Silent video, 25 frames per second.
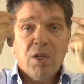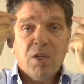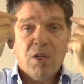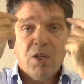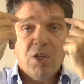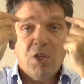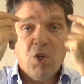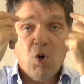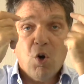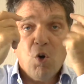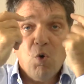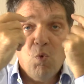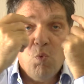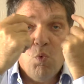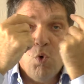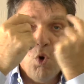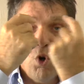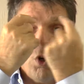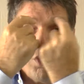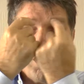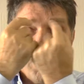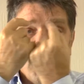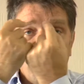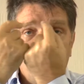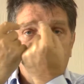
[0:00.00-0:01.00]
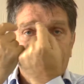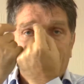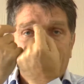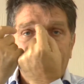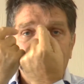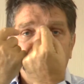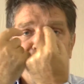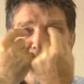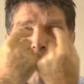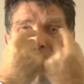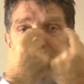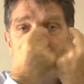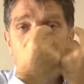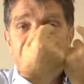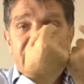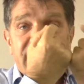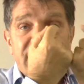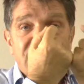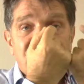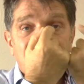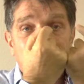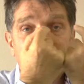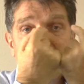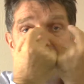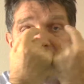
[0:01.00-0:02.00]
your working memory
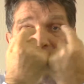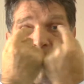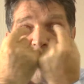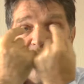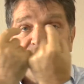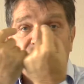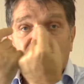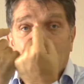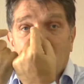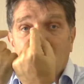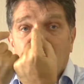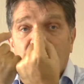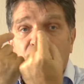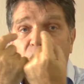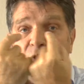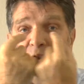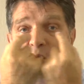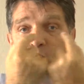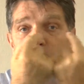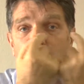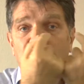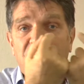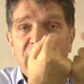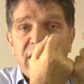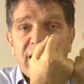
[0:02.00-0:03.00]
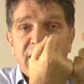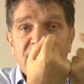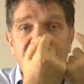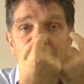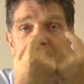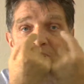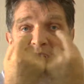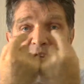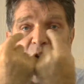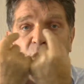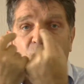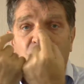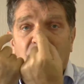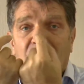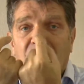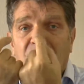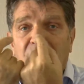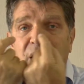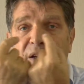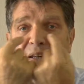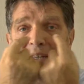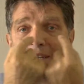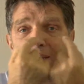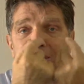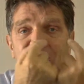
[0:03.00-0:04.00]
has to control the way that your
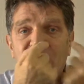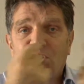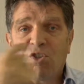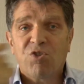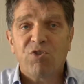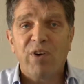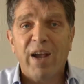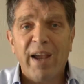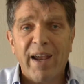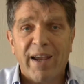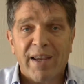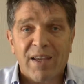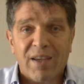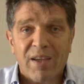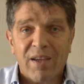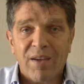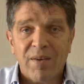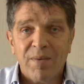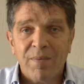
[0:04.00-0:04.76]
eyes track.